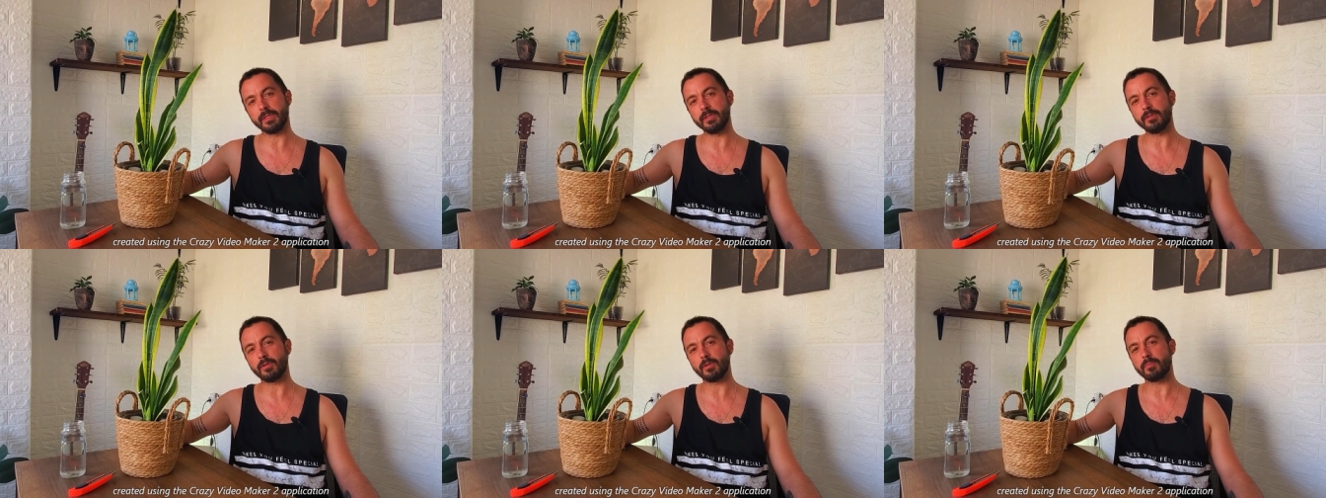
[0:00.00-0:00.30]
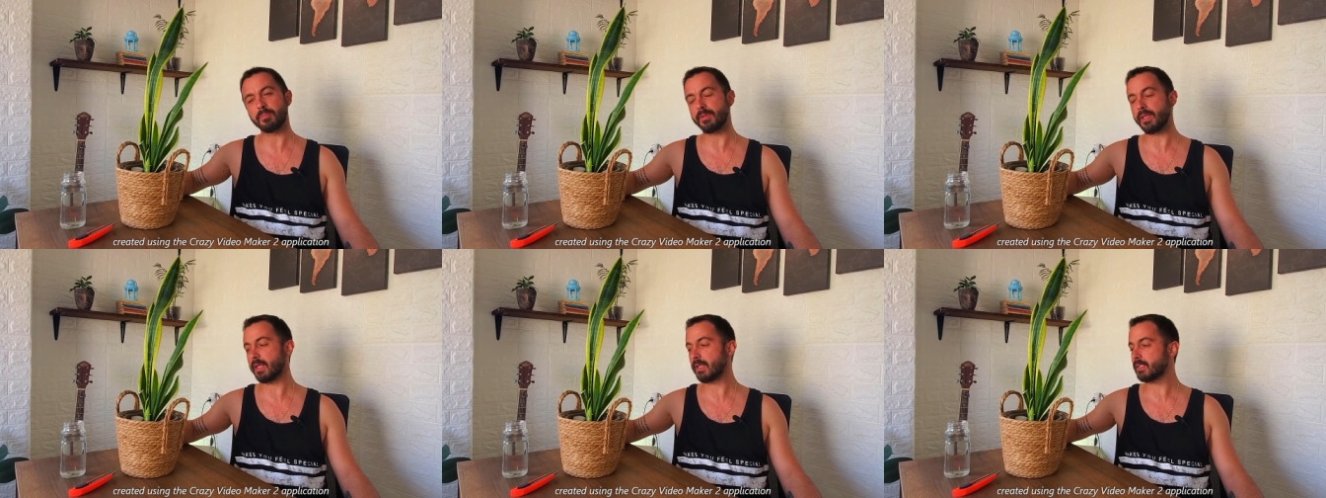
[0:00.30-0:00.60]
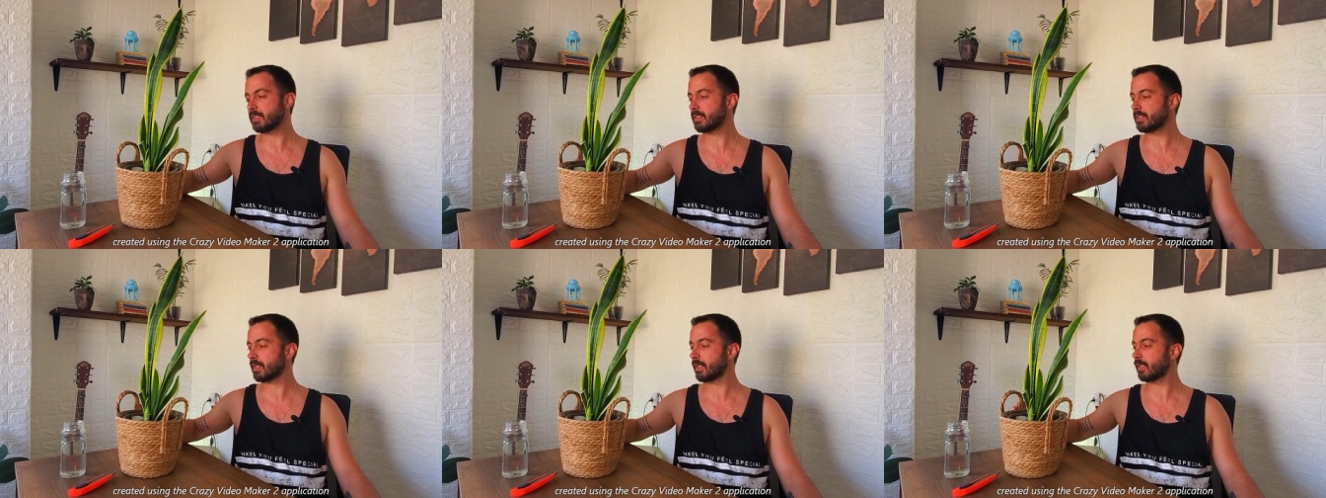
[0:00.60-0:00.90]
indoor
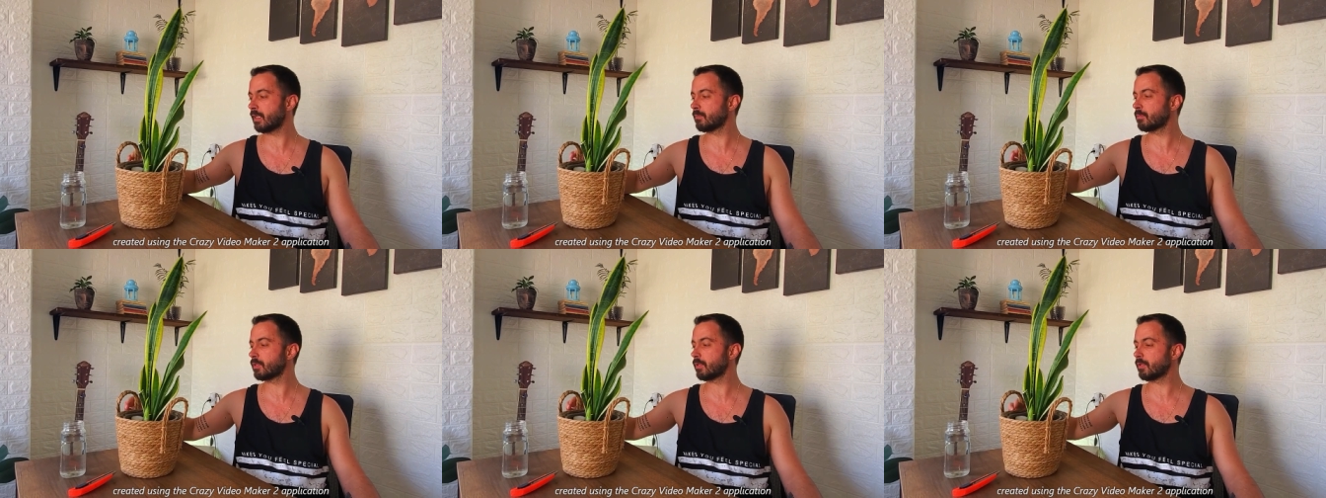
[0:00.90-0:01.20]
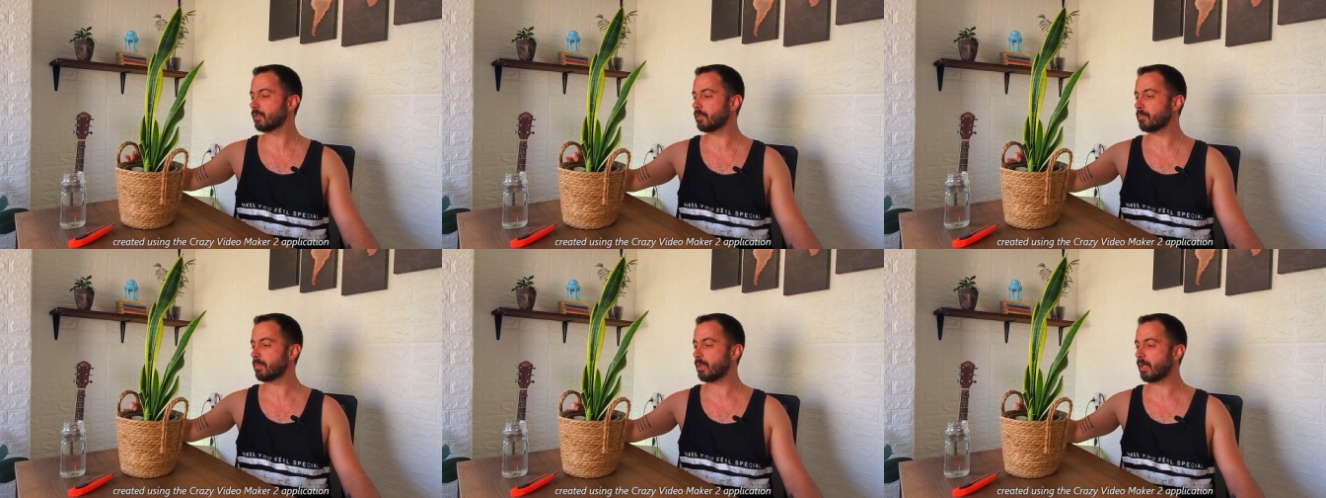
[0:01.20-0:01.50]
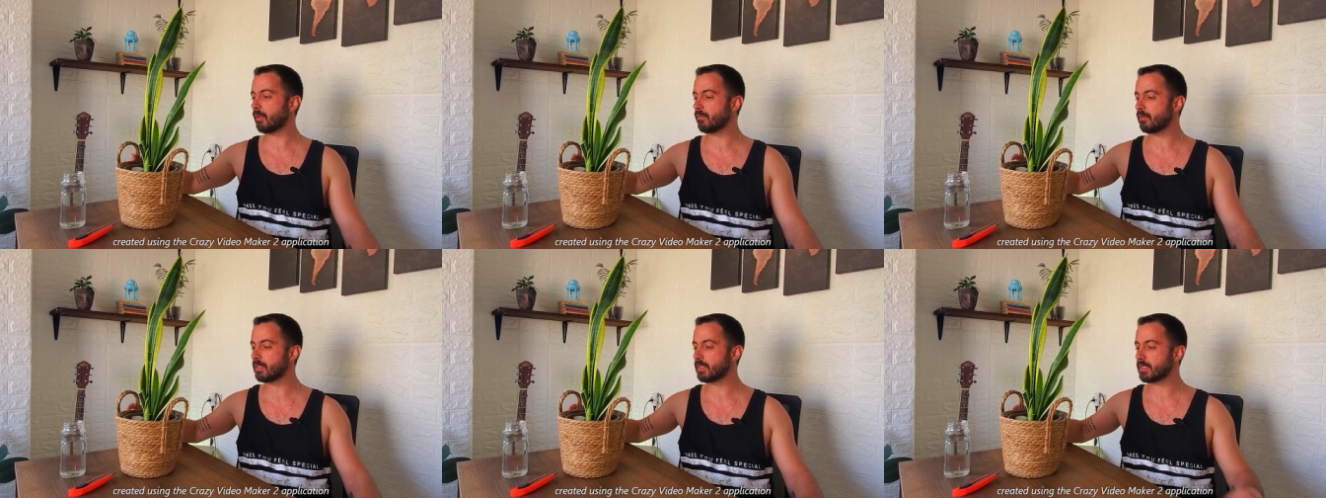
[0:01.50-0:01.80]
plants, and I'm talking
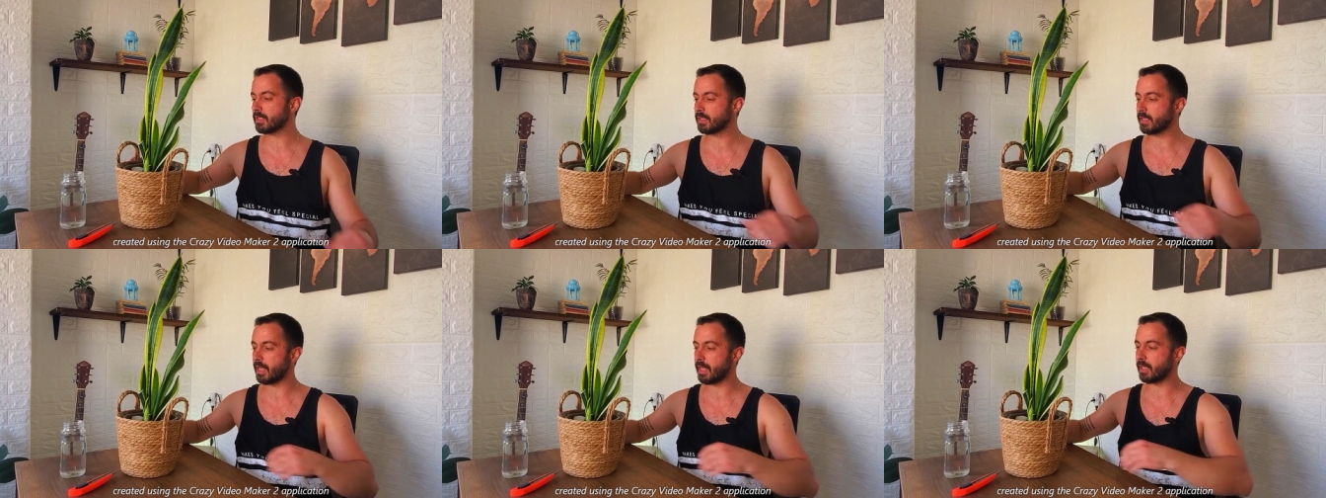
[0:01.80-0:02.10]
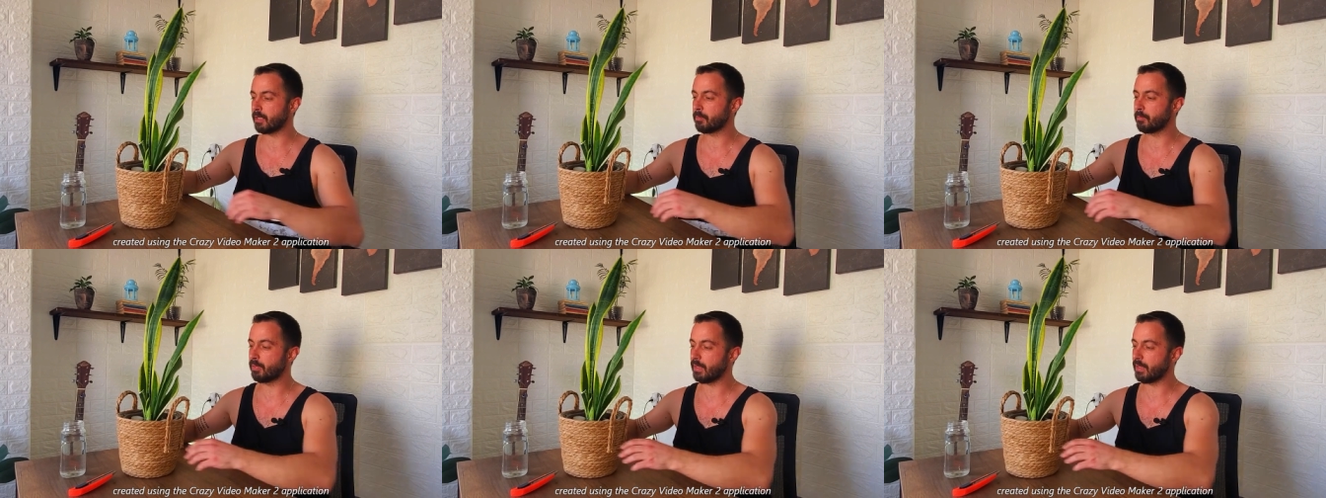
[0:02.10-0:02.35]
about the snake